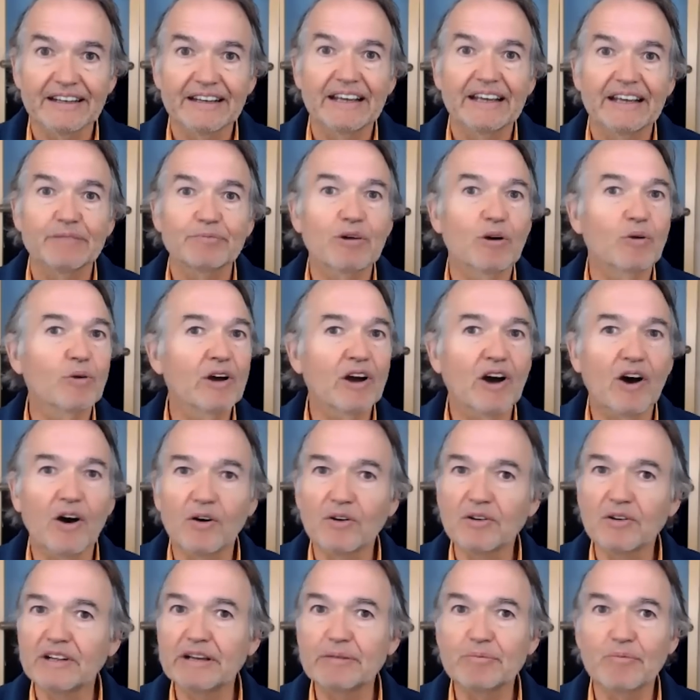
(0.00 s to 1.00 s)
But we're
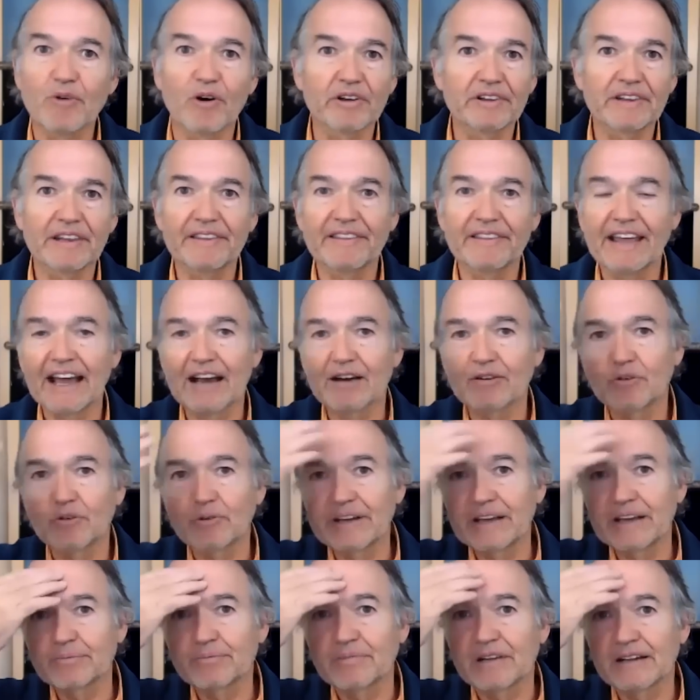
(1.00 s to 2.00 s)
only more than that when we have
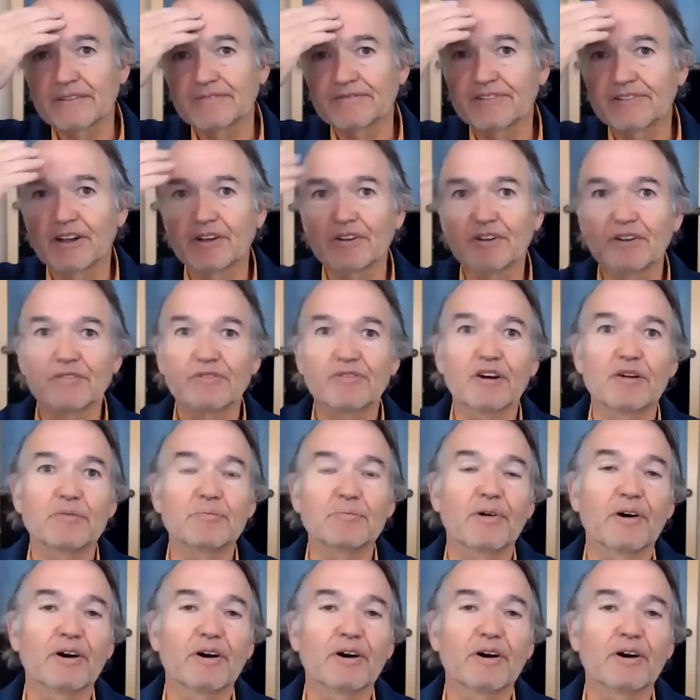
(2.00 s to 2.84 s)
blood flow to the front part of the